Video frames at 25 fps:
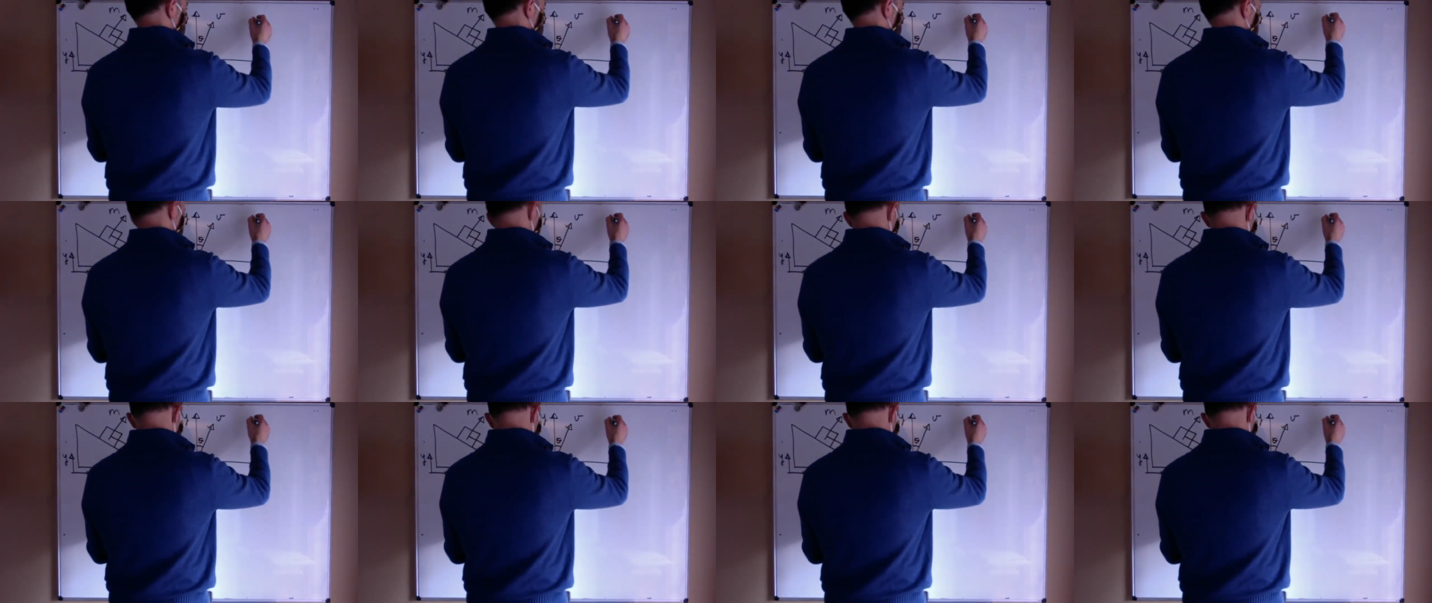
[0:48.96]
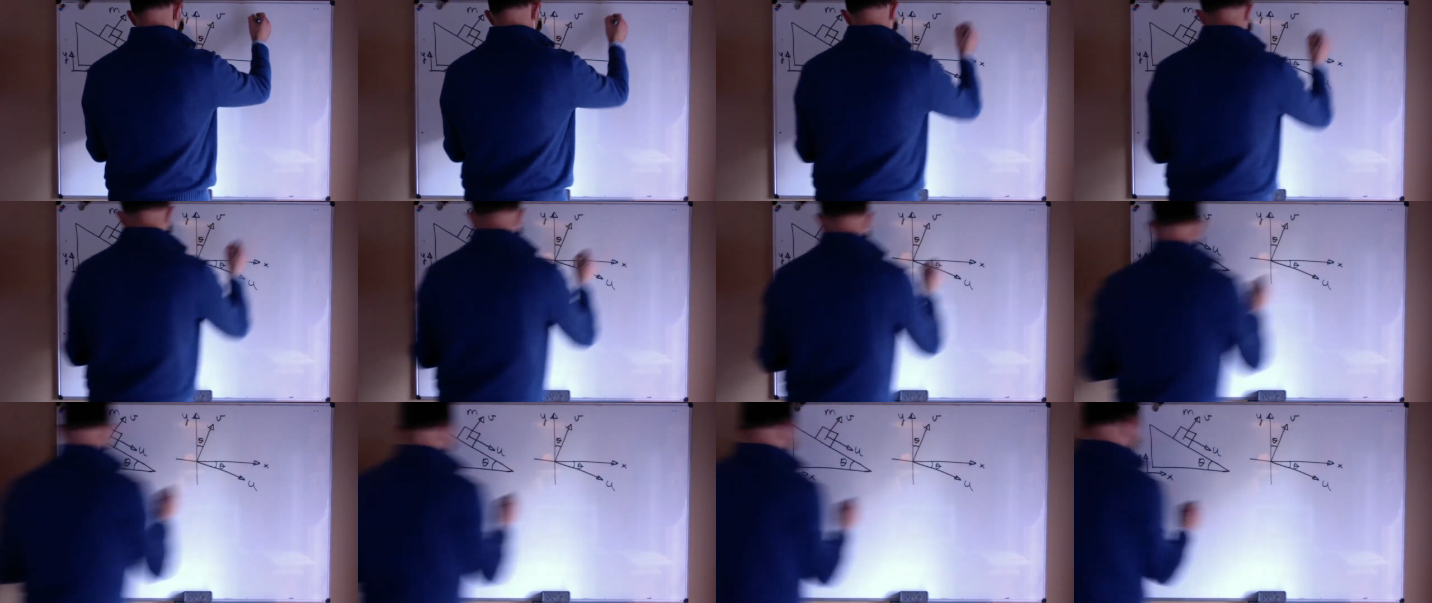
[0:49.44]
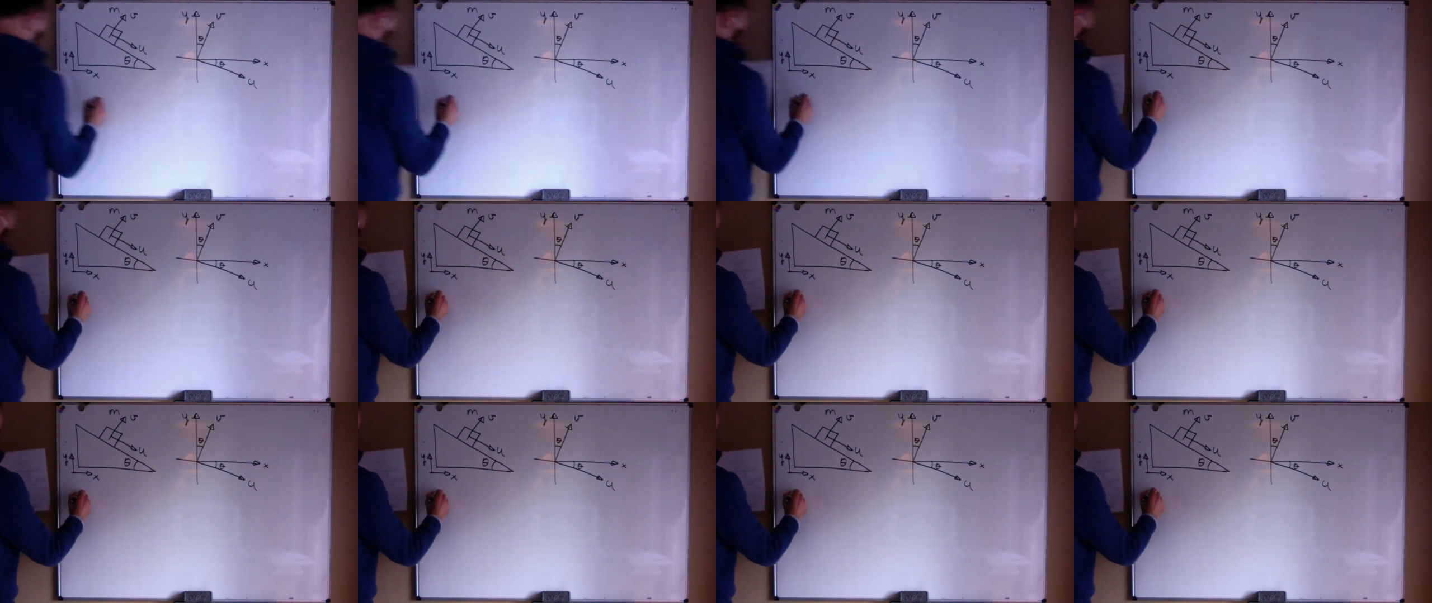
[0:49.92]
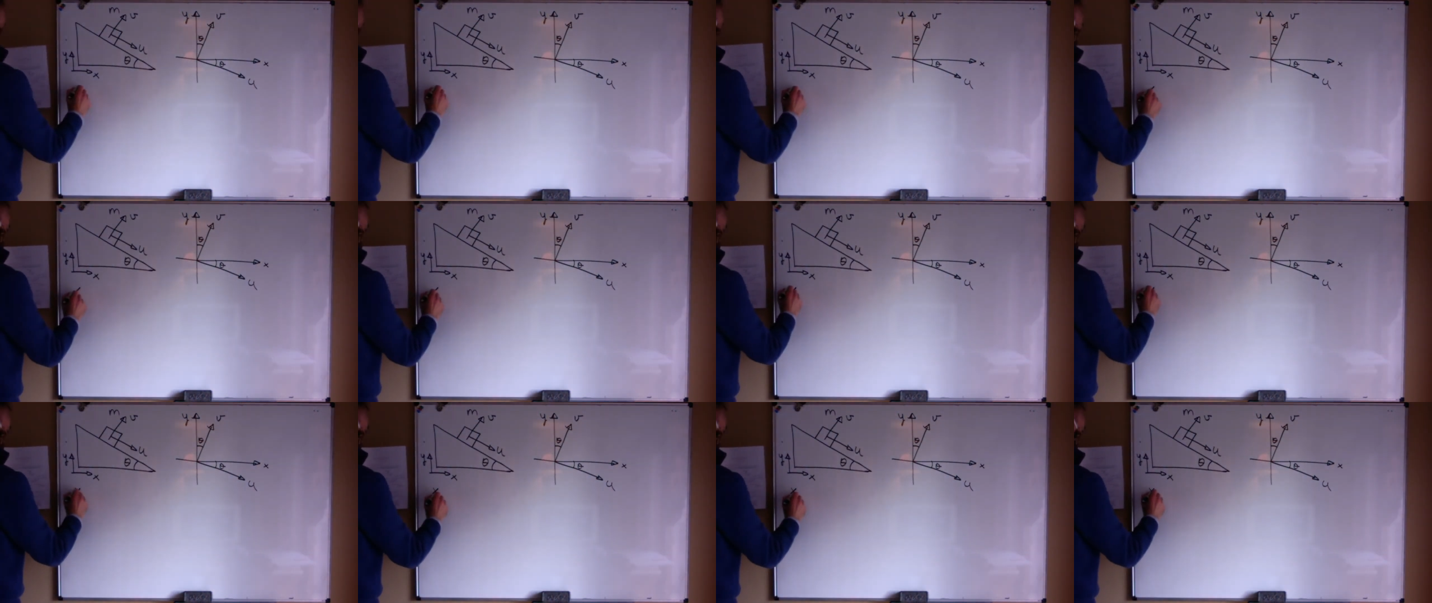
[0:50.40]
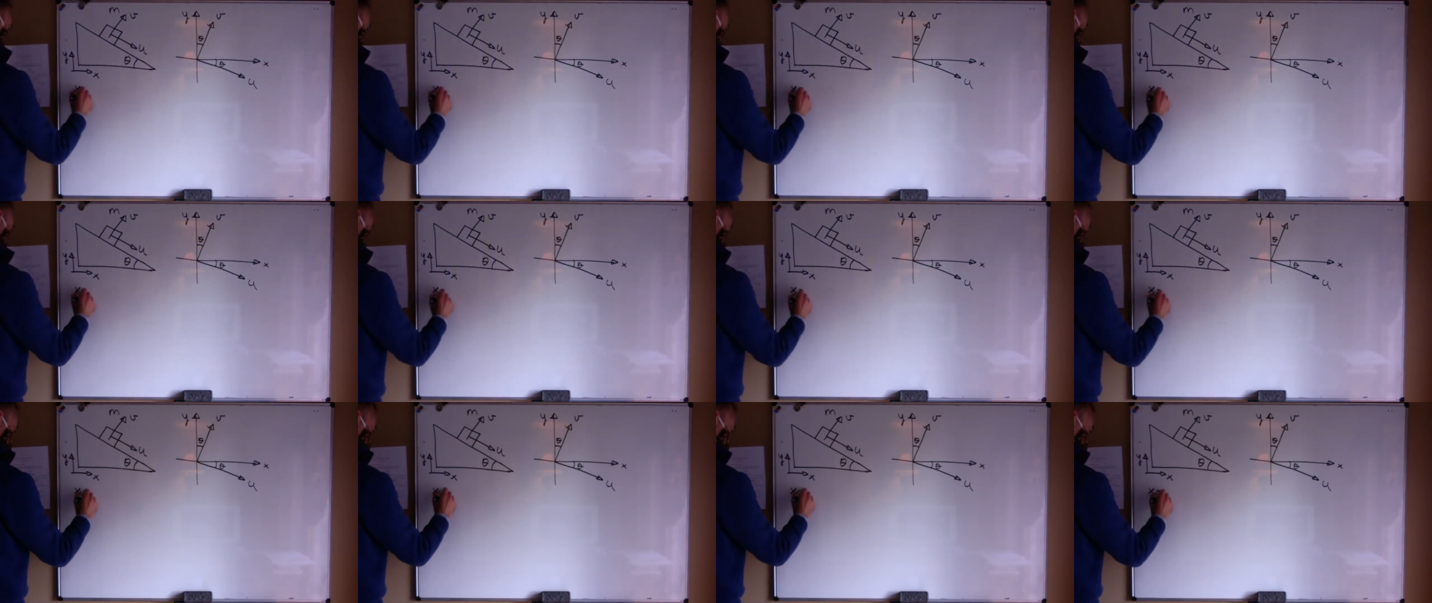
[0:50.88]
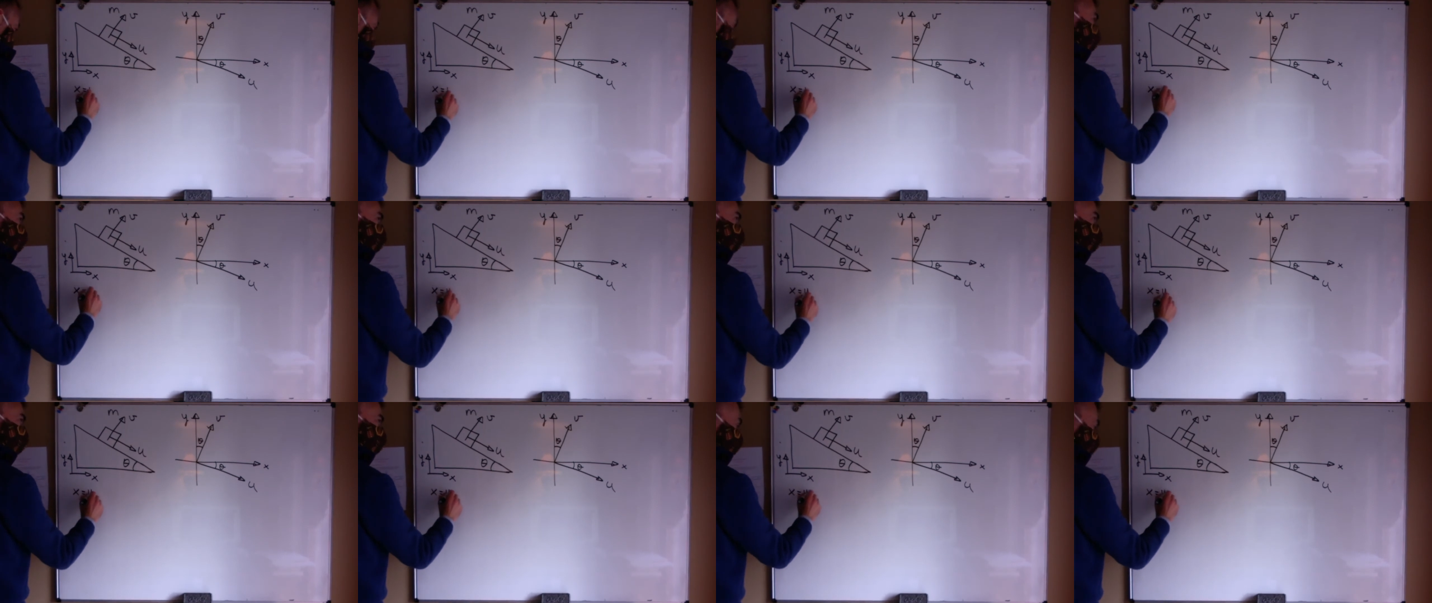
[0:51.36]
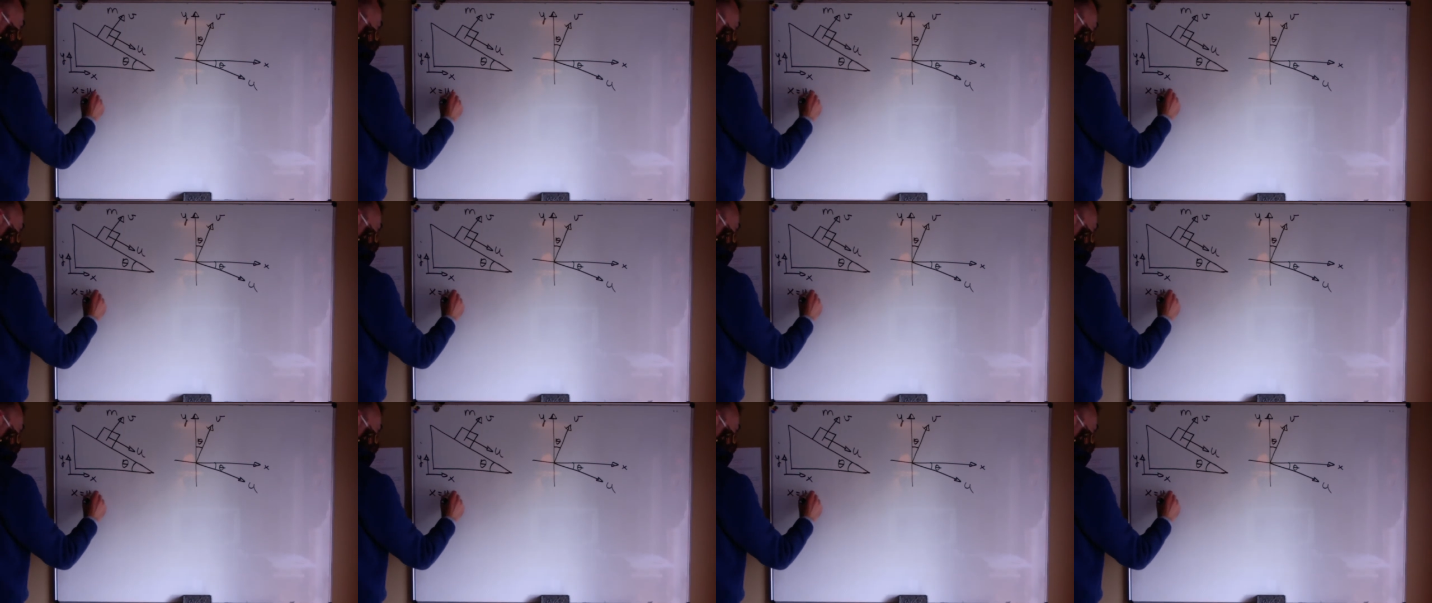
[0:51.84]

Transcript: No face is visible, so there are no lips to read.